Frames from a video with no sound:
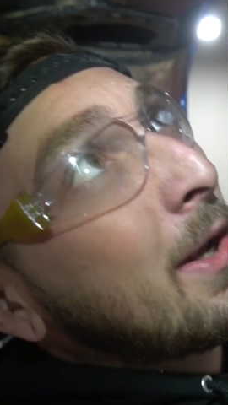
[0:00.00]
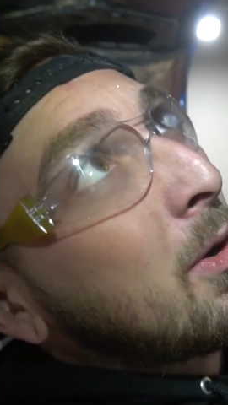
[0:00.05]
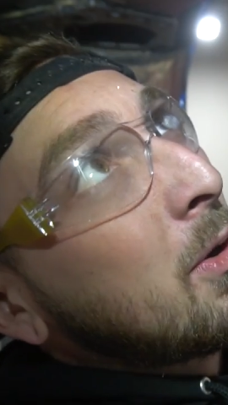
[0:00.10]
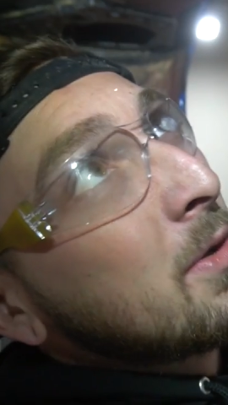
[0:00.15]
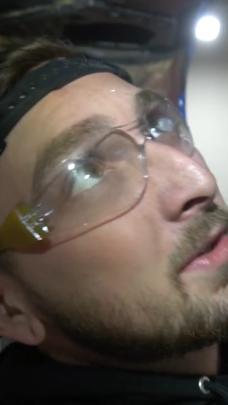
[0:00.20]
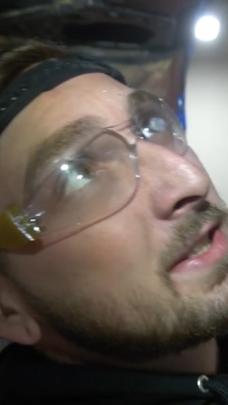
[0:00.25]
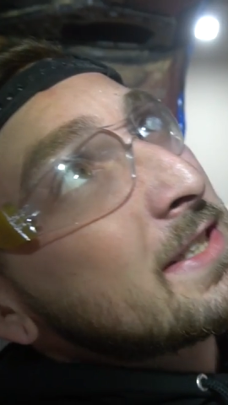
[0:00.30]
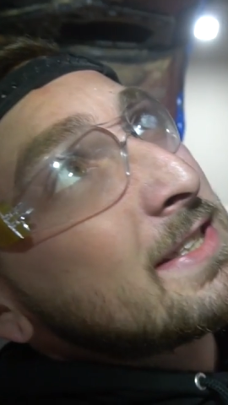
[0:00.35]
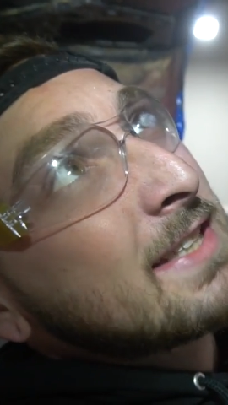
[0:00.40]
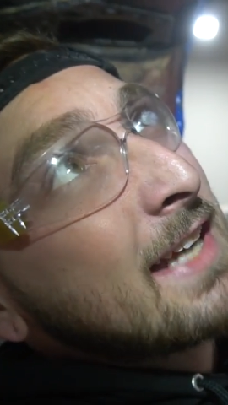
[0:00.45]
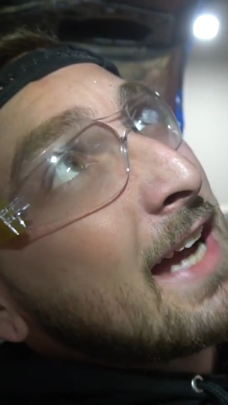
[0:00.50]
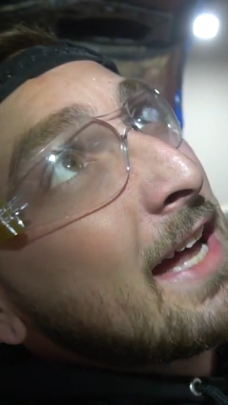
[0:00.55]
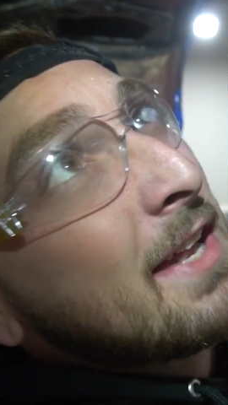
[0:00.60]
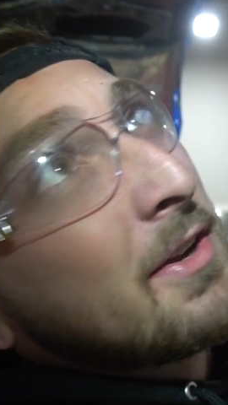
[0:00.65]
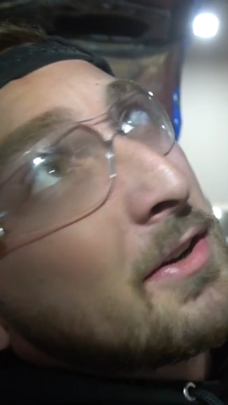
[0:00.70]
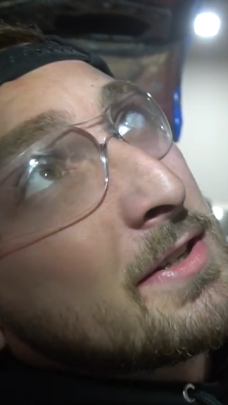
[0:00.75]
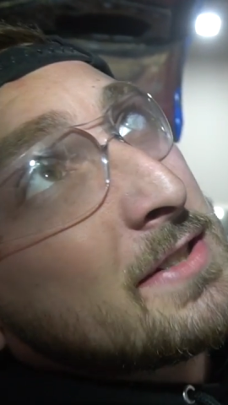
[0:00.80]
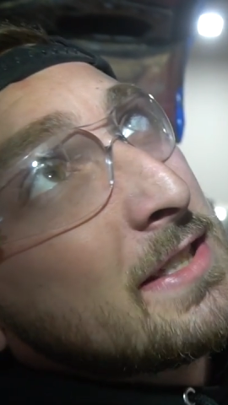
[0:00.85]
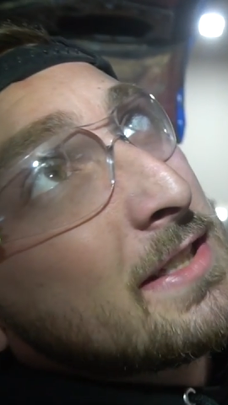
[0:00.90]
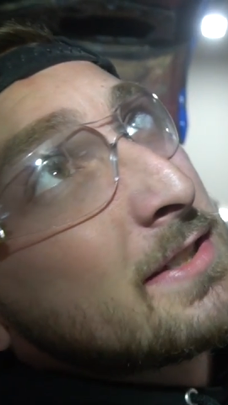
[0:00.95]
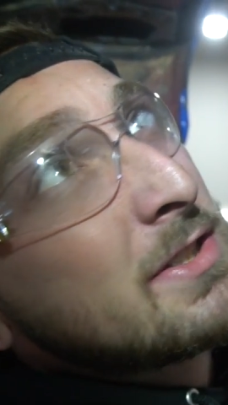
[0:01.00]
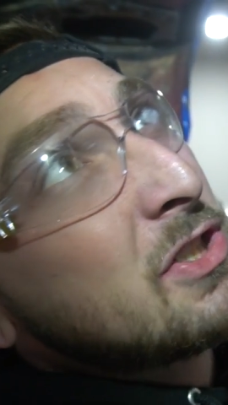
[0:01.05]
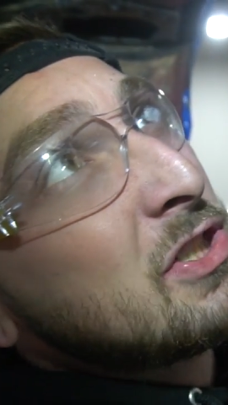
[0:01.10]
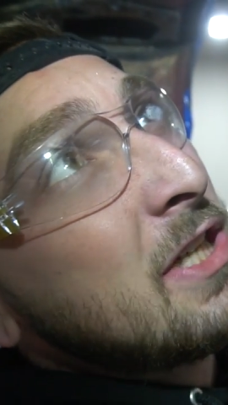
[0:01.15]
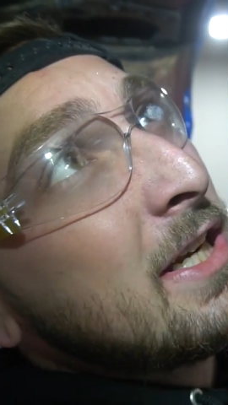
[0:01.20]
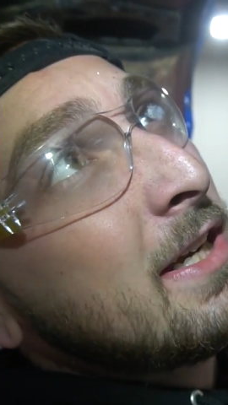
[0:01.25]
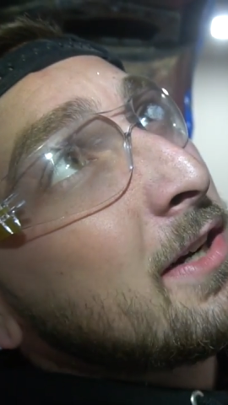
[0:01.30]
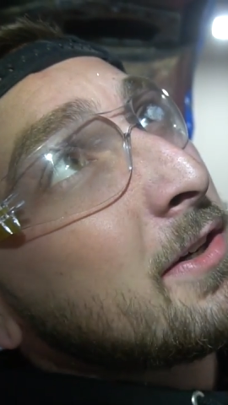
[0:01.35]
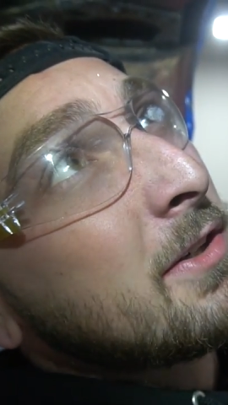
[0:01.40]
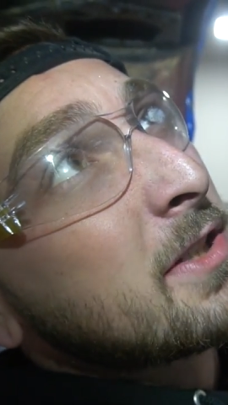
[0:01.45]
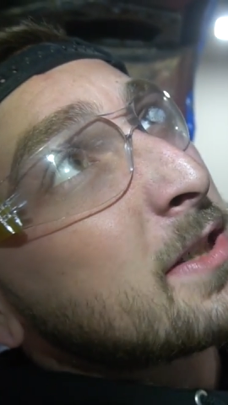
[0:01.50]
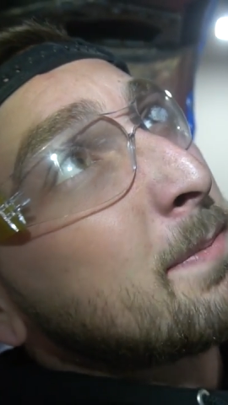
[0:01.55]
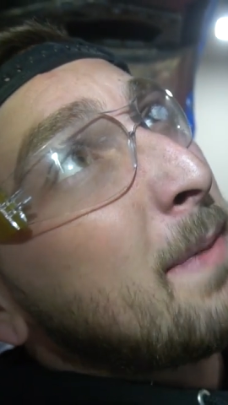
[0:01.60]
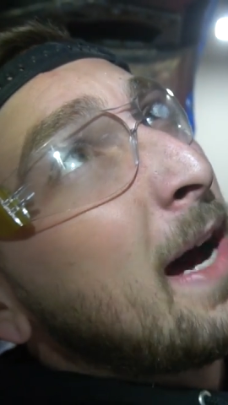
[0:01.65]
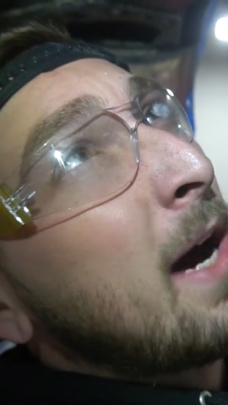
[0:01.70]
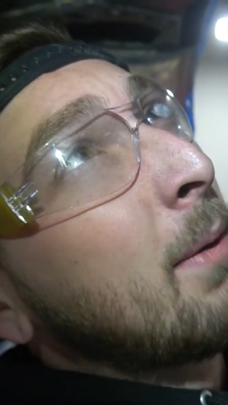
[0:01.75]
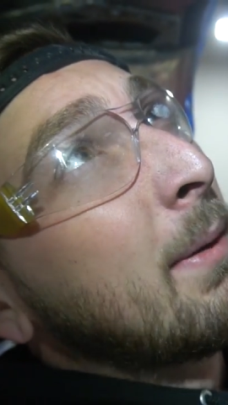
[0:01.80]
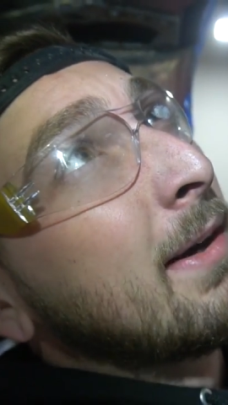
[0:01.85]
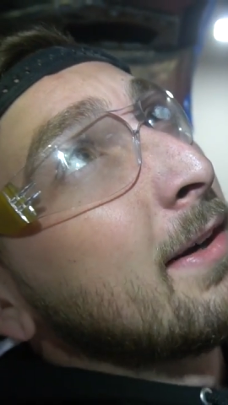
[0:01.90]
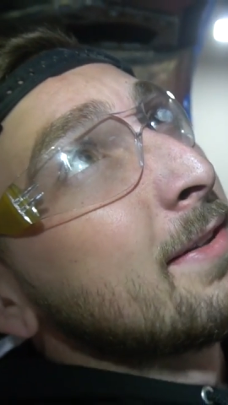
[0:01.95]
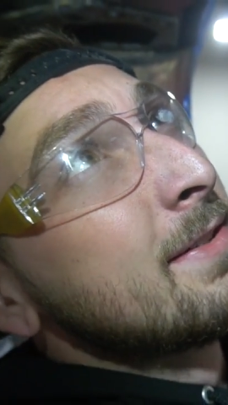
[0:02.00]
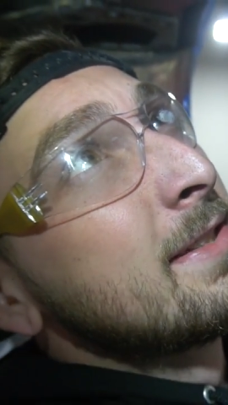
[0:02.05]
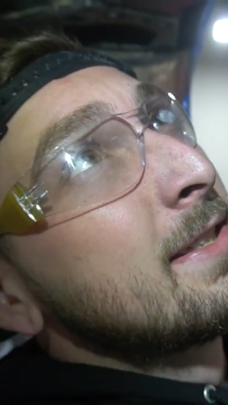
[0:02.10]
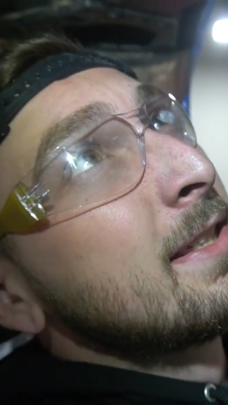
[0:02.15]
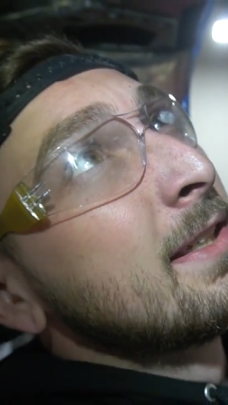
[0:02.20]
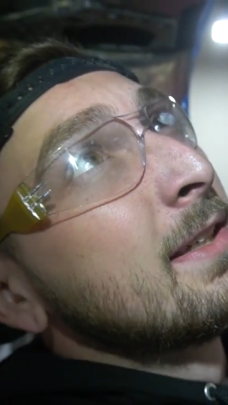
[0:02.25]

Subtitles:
that holds this together is these shitty little spot welds.